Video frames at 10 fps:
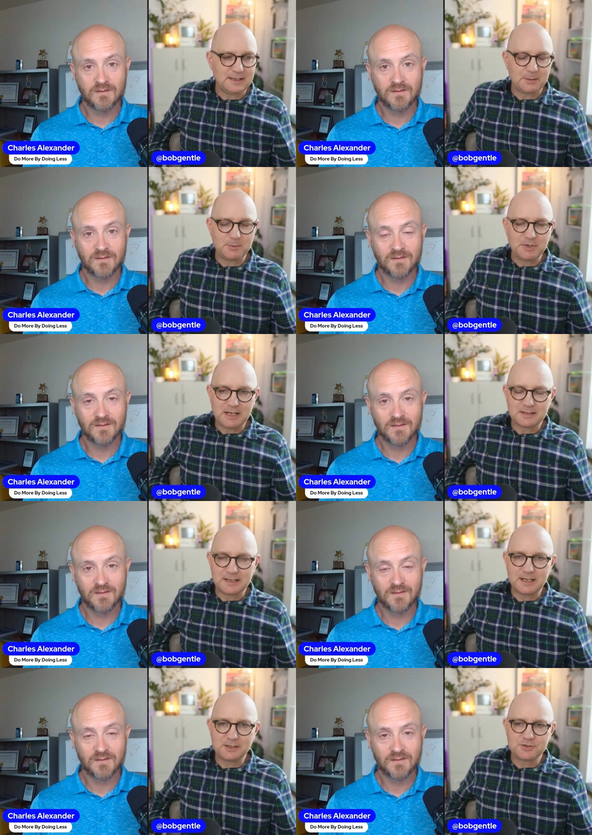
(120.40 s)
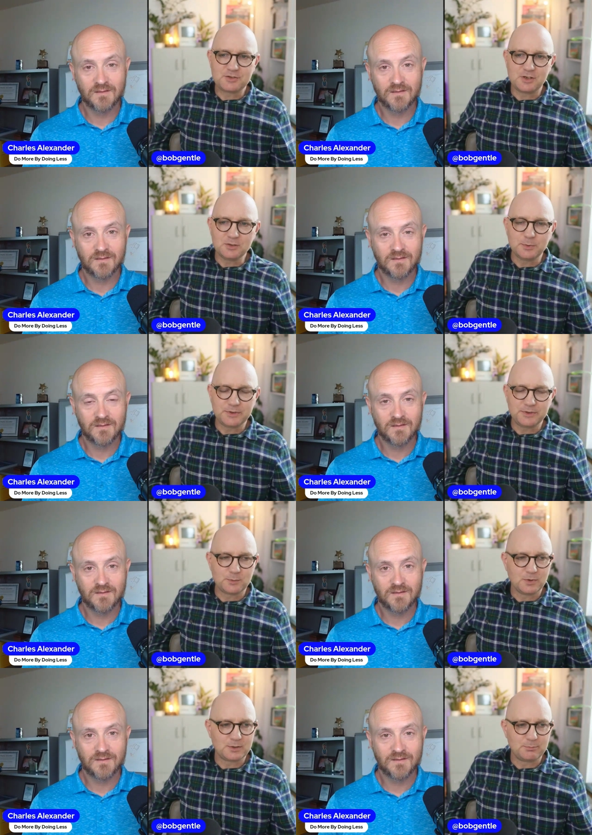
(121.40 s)
Speaker 1: i mean i, I kind of struggle with the
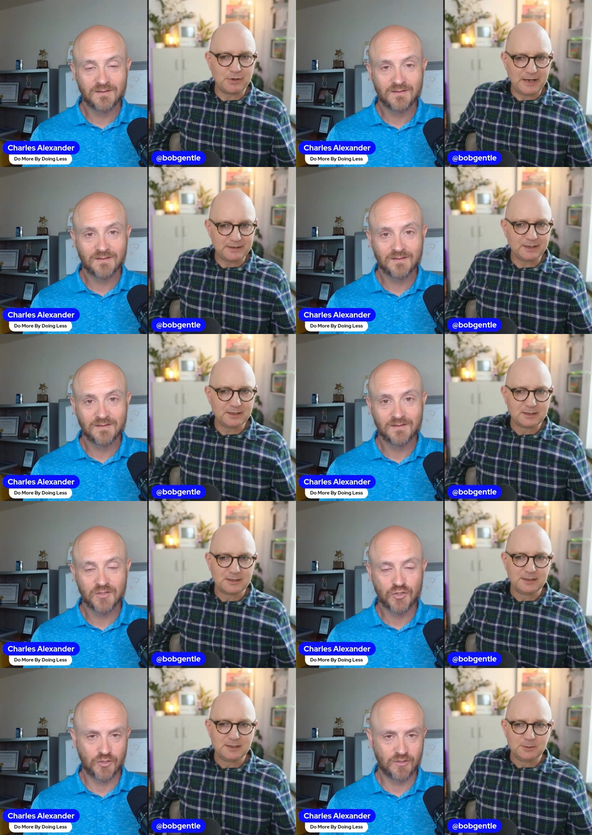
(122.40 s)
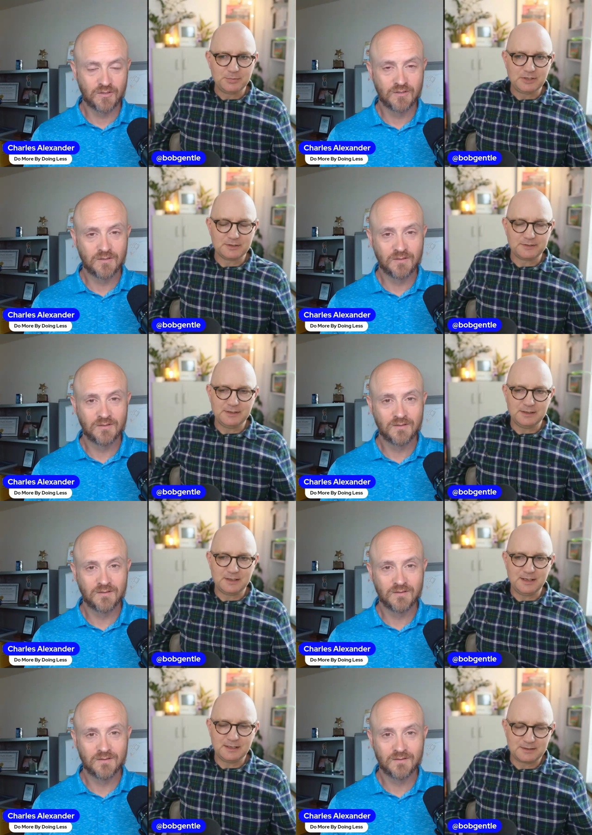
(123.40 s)
word branding sure because it
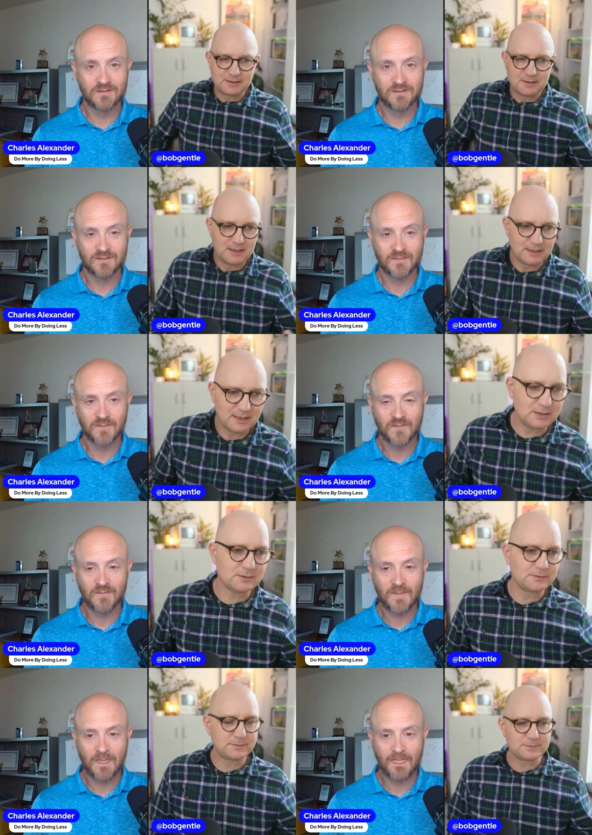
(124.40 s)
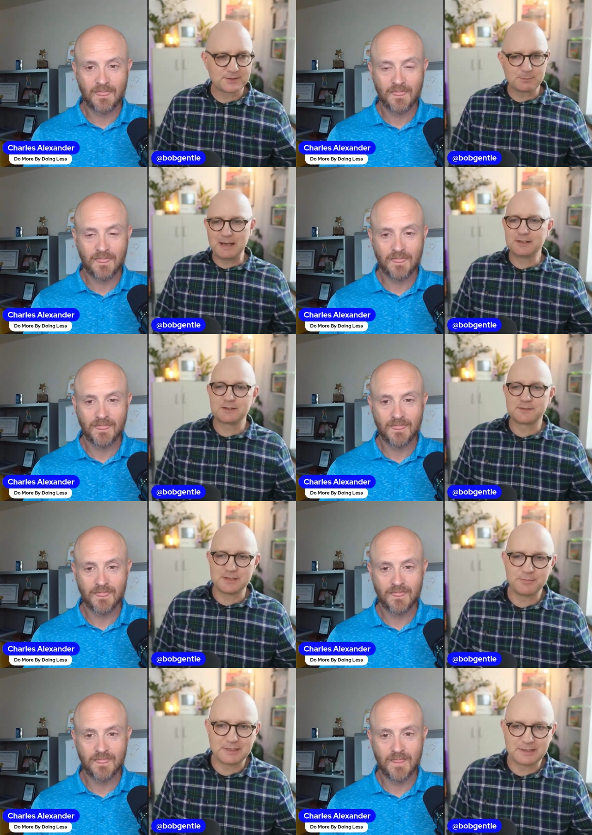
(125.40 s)
it it kind of smacks of
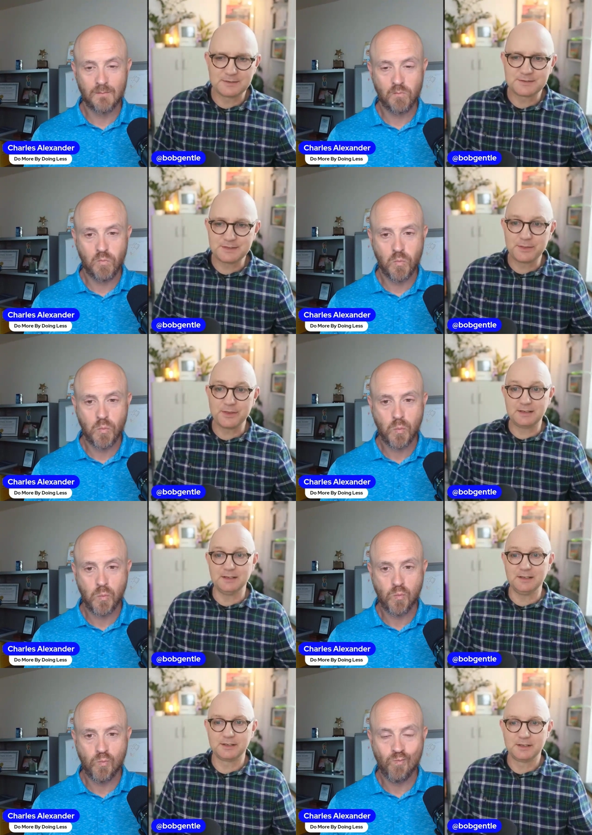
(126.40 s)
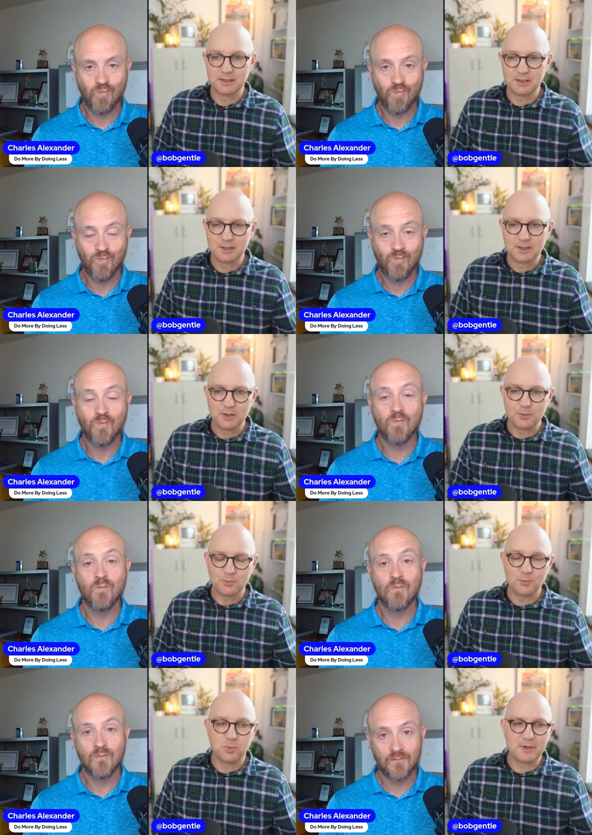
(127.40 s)
something synthetic
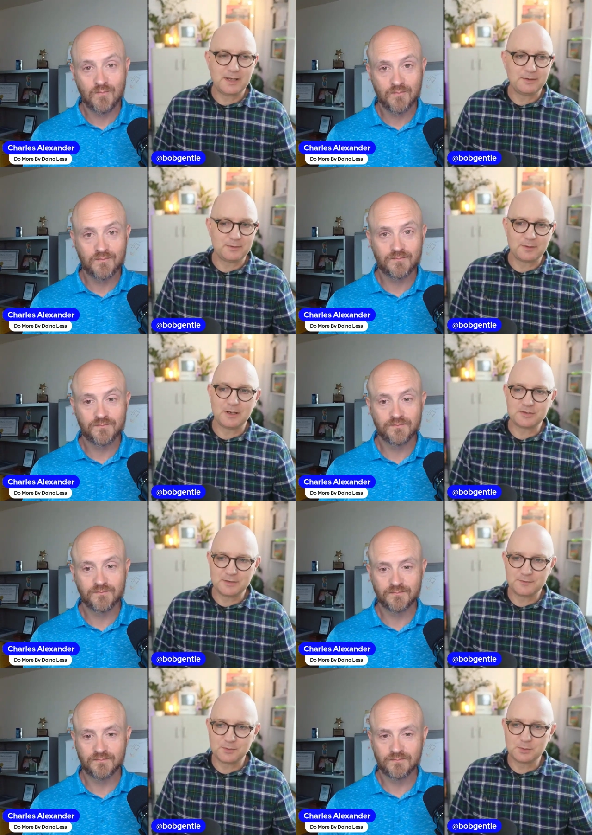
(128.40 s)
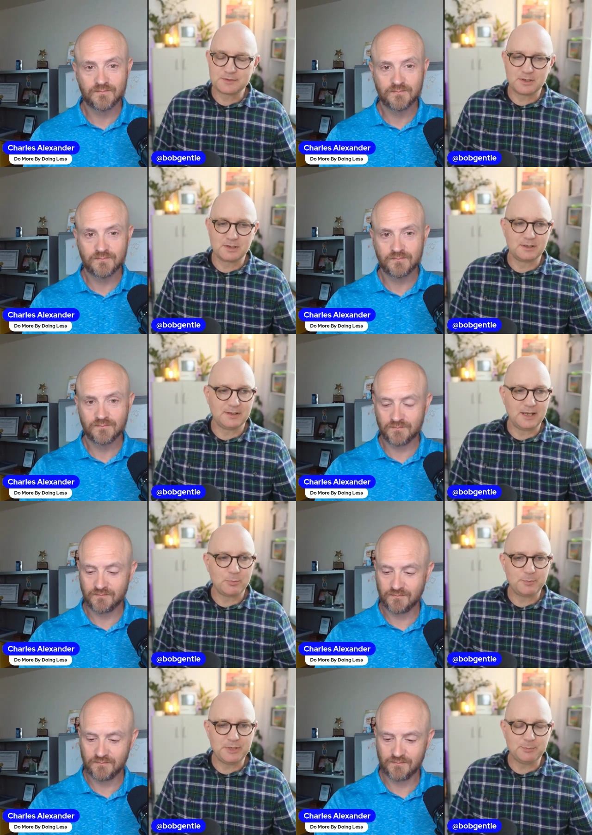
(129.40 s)
what i, I try and focus on is help
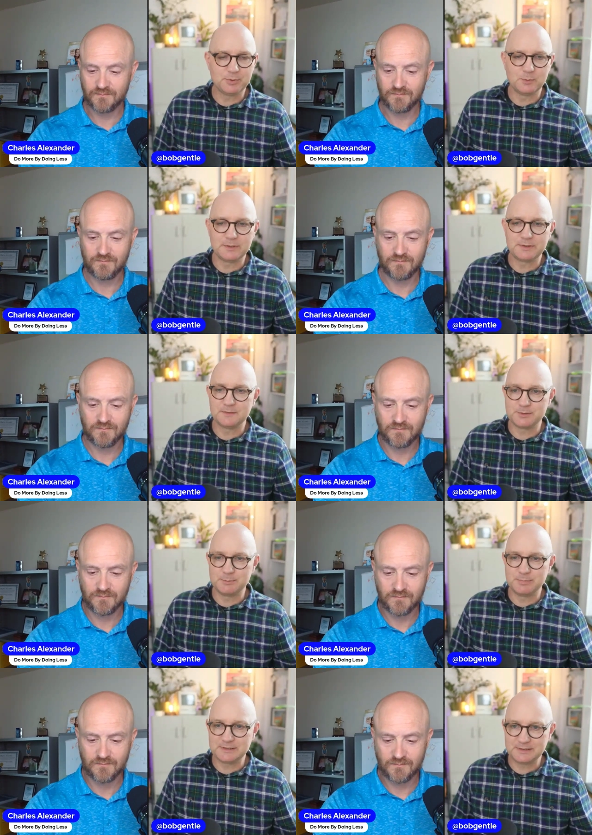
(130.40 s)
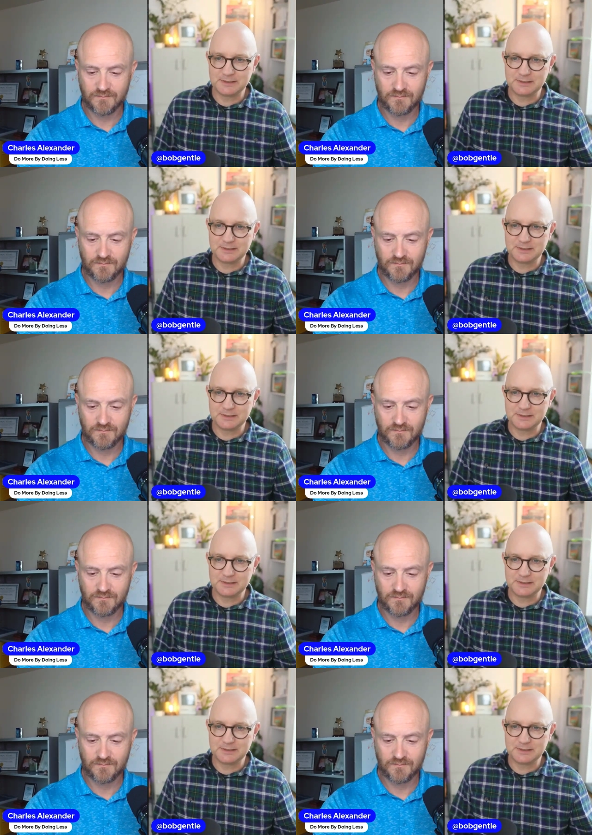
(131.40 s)
people with their visibility